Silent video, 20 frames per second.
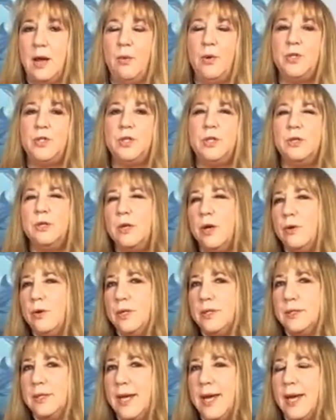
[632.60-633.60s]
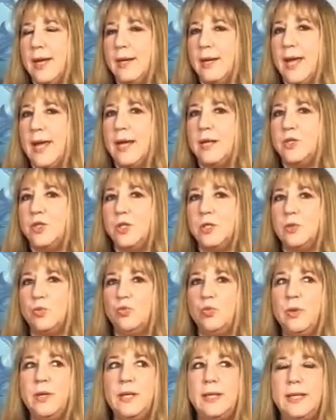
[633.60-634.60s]
I want you to notice that and just
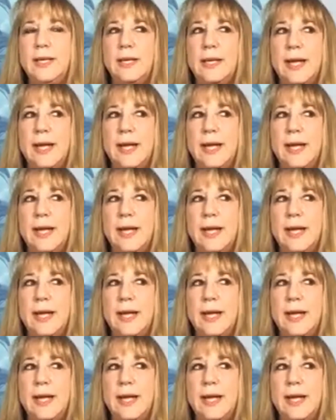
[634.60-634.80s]
really